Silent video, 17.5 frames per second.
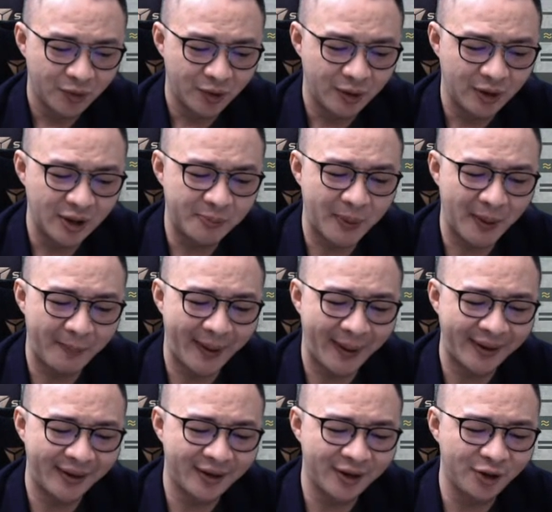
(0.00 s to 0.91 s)
It's
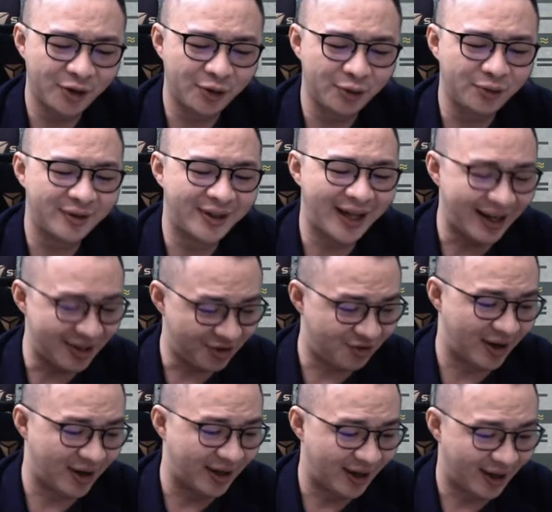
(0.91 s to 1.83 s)
perpendicular to that
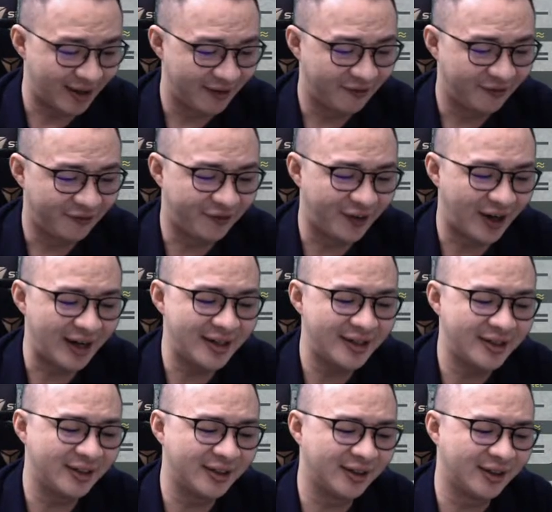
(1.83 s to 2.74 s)
straight line.
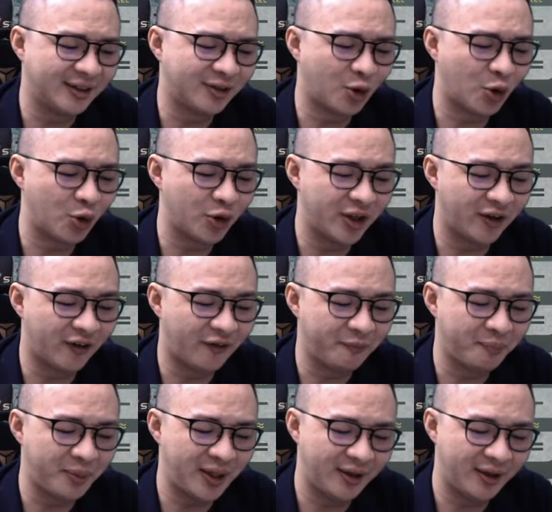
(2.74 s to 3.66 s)
Find the coordinate of
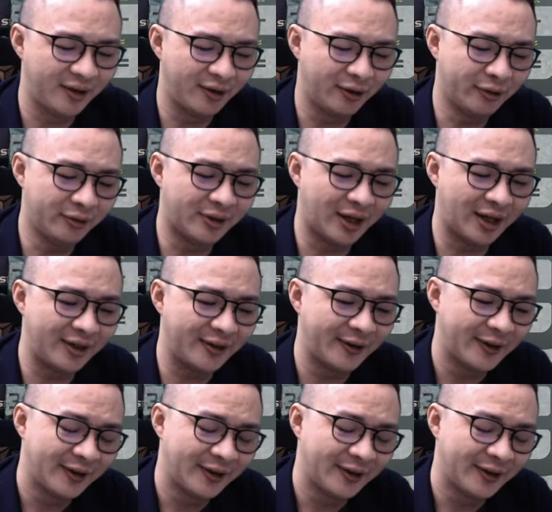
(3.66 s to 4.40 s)
P. Alright.